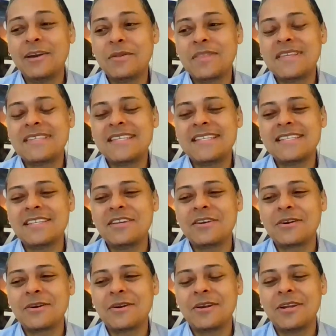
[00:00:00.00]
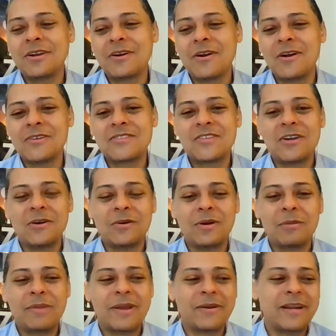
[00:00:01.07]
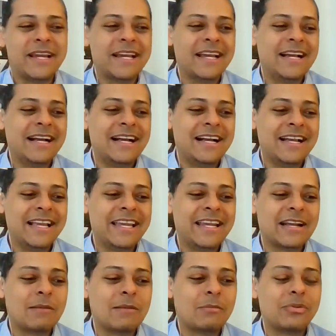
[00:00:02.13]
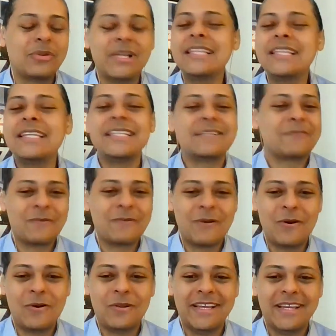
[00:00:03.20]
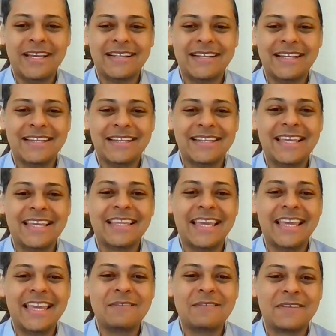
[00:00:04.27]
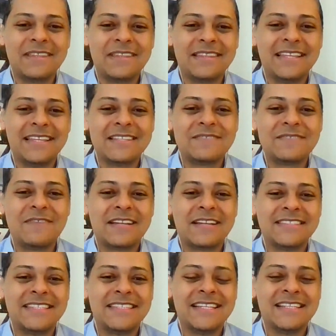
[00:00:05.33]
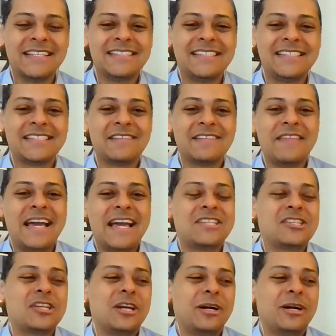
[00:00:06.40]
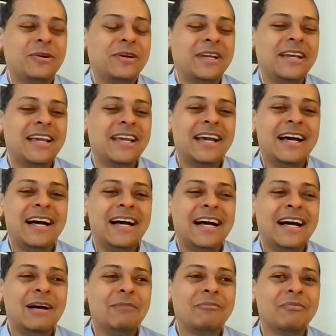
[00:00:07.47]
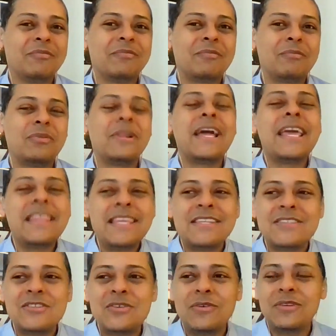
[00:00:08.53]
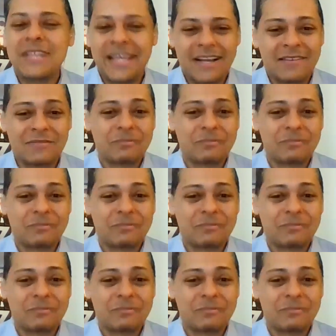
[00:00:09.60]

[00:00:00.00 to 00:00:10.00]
you know this season you're you're also appearing uh, in a completely different role in in killing eve in, in this final se- season of that show um, playing these two like